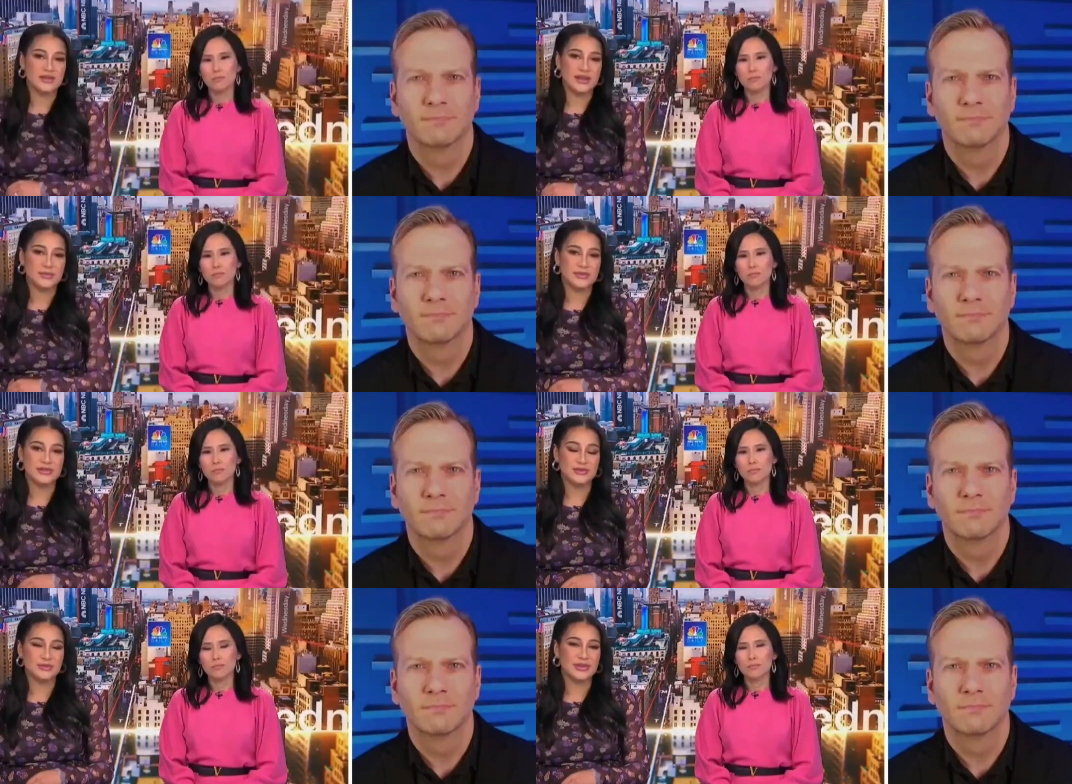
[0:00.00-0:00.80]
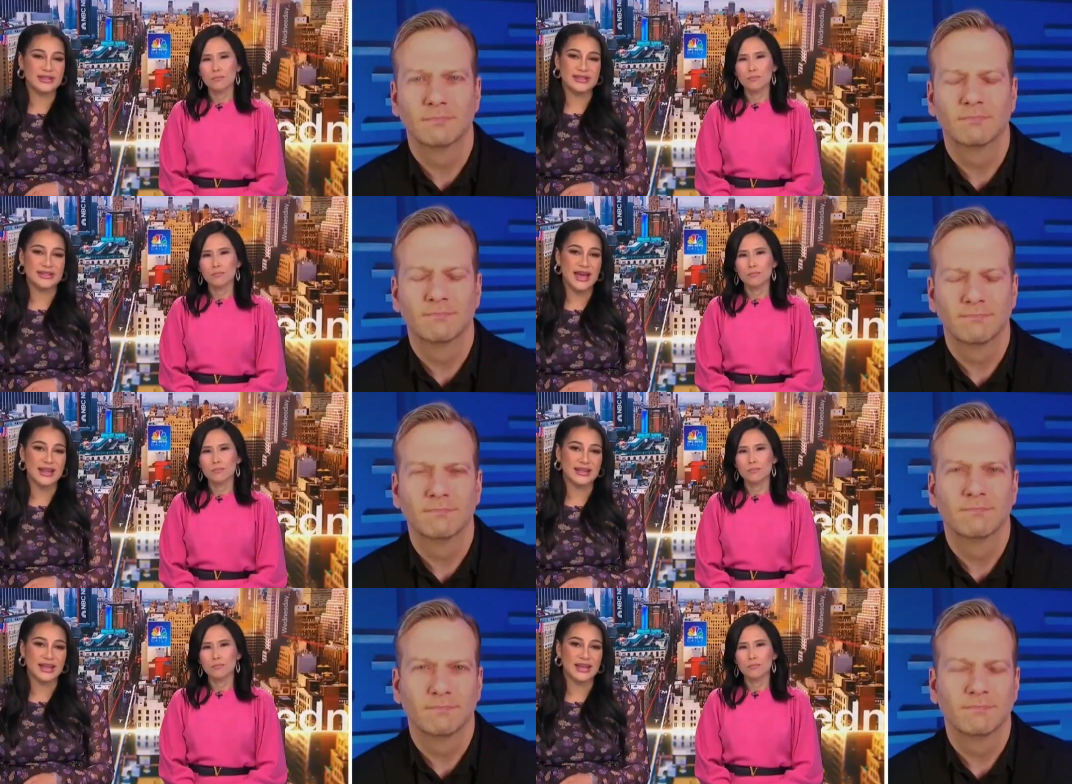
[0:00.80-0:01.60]
Speaker 1: Wednesday, but just a really
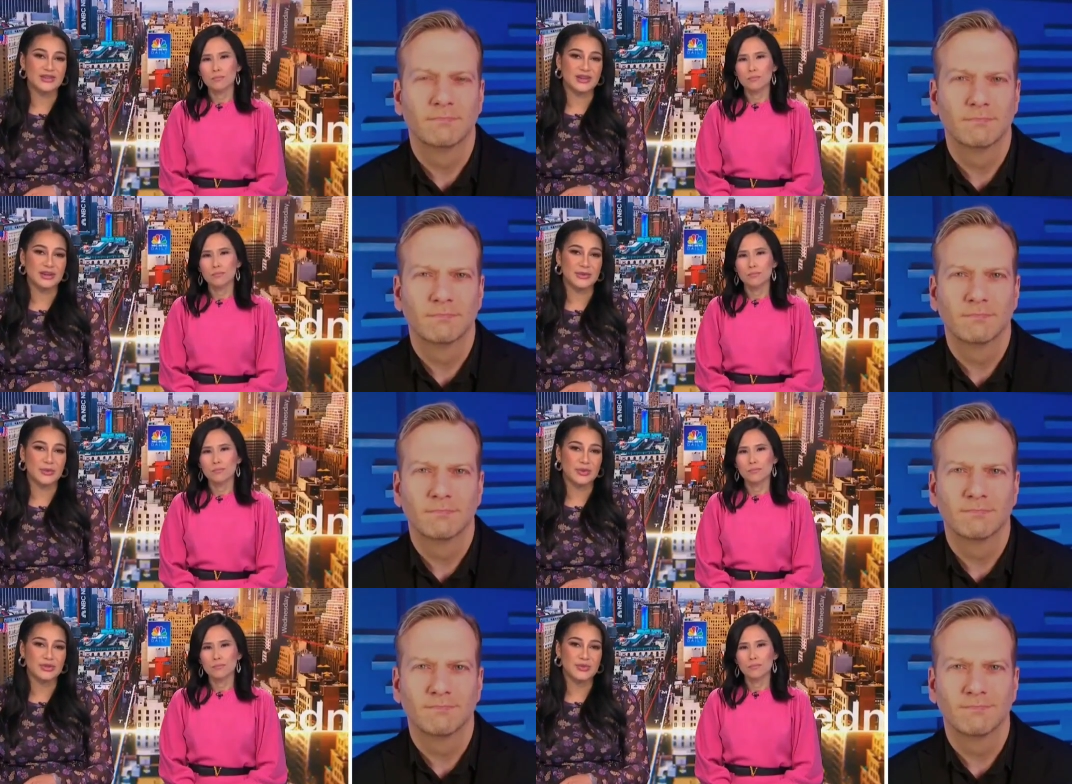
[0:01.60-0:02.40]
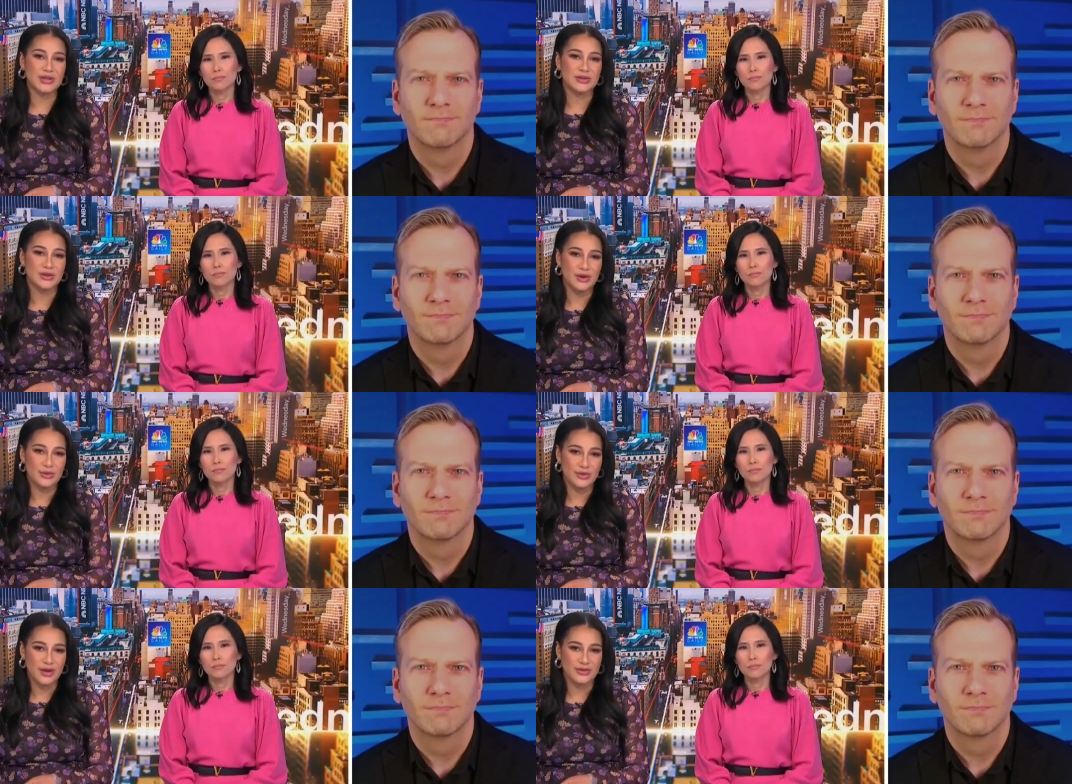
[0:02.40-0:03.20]
sad occasion. I mean, what do we
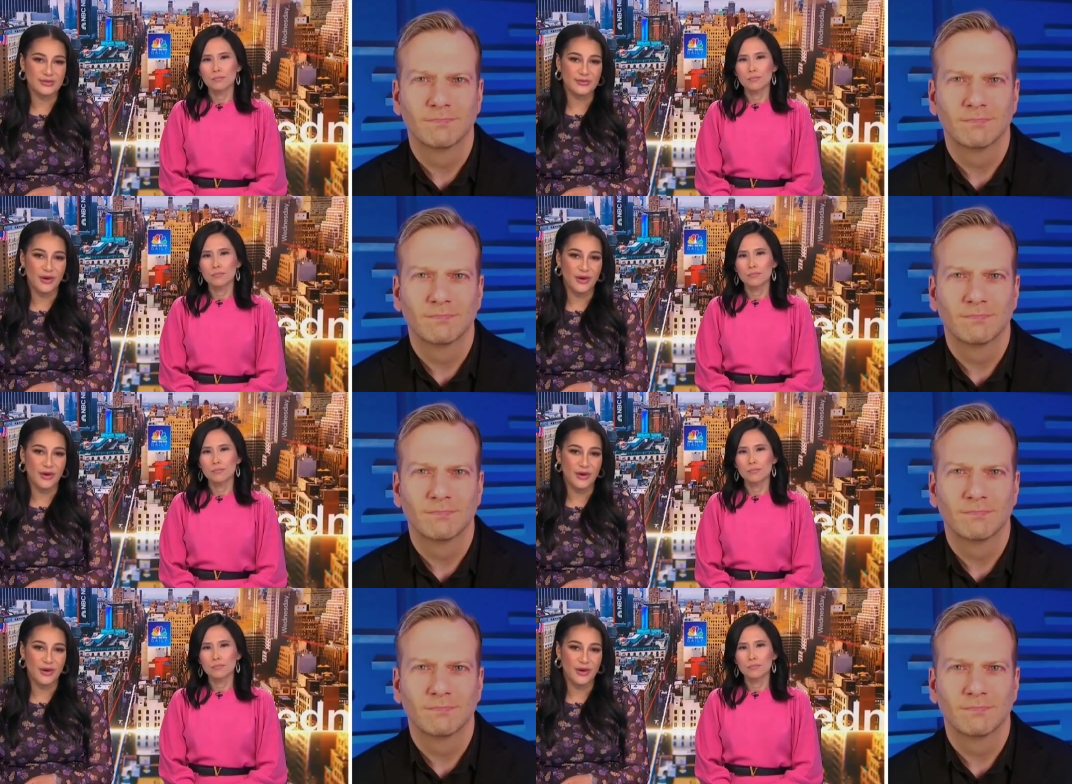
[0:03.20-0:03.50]
know thus